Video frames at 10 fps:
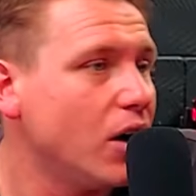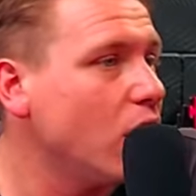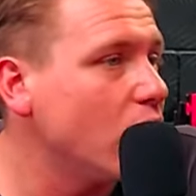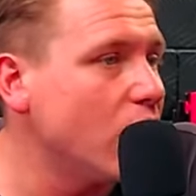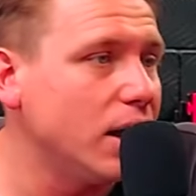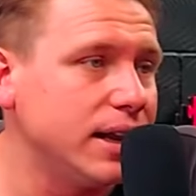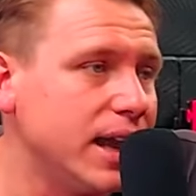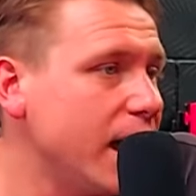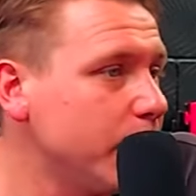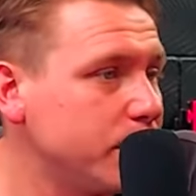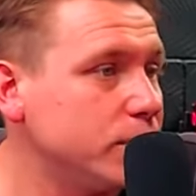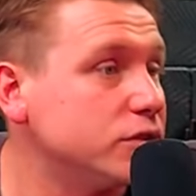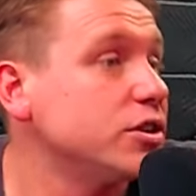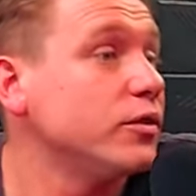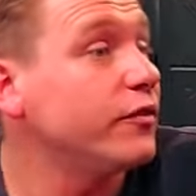I can't let it happen.
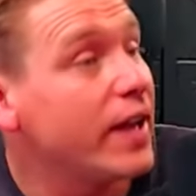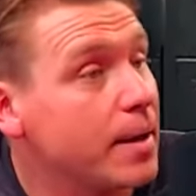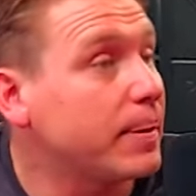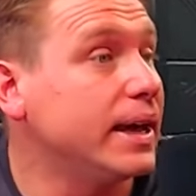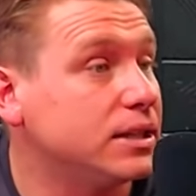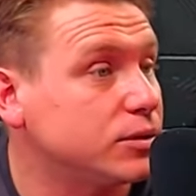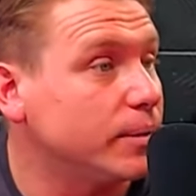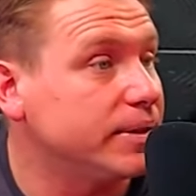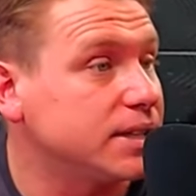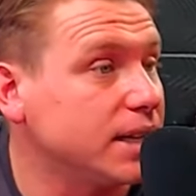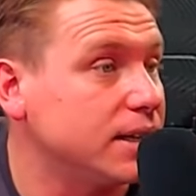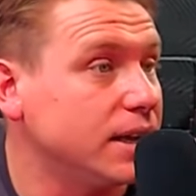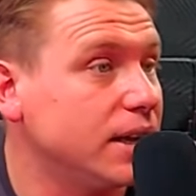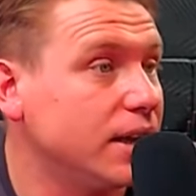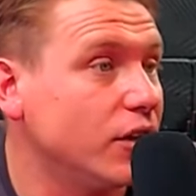So fair play to him. He said
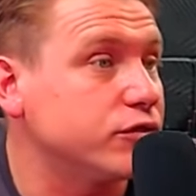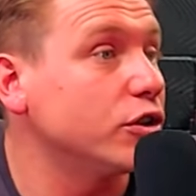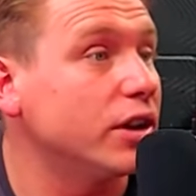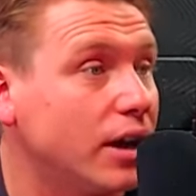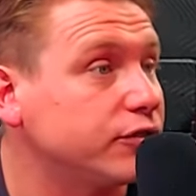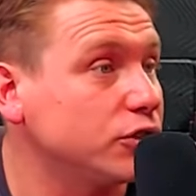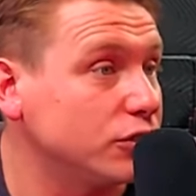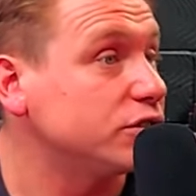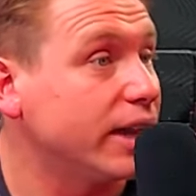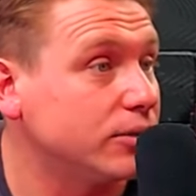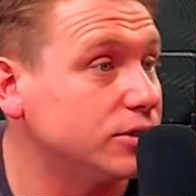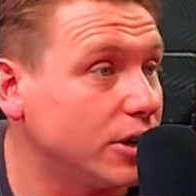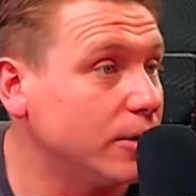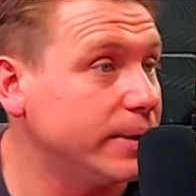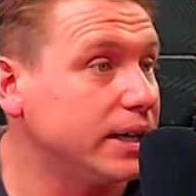I've took enough shots now. Do you know
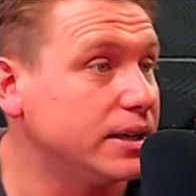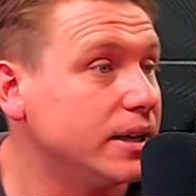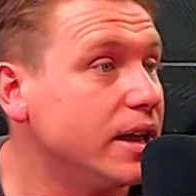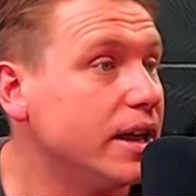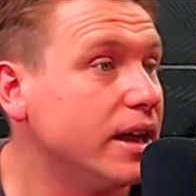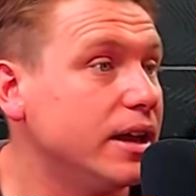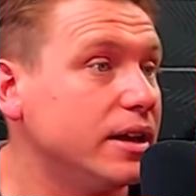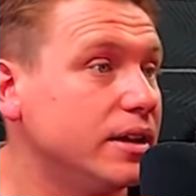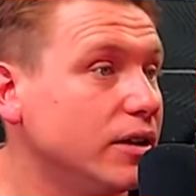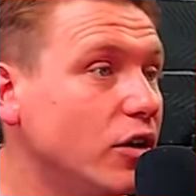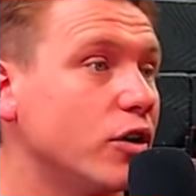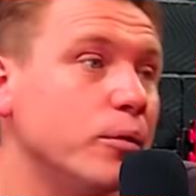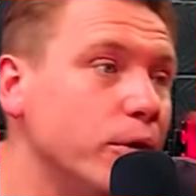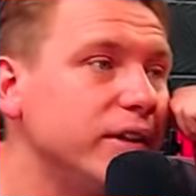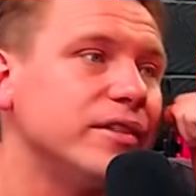what I mean? I,
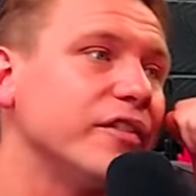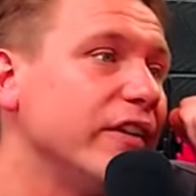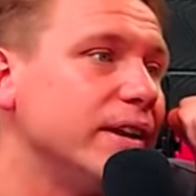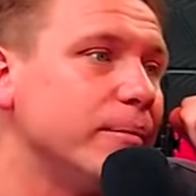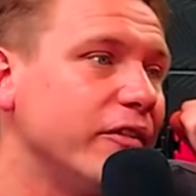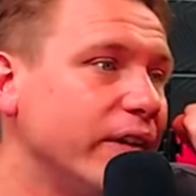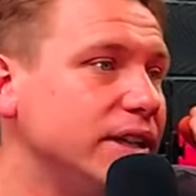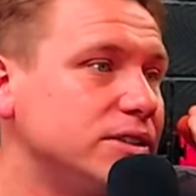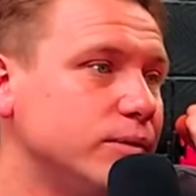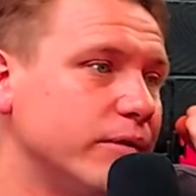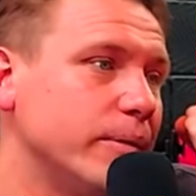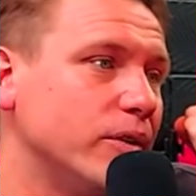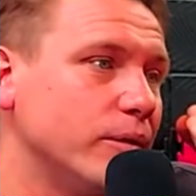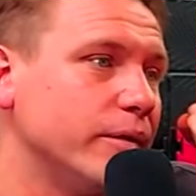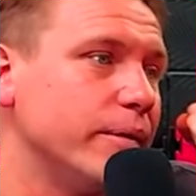I'm not even defending my face with my
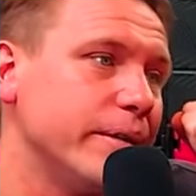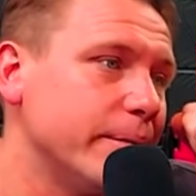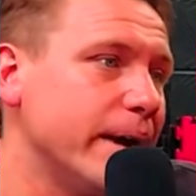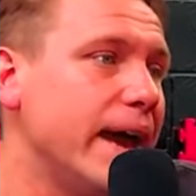with my, my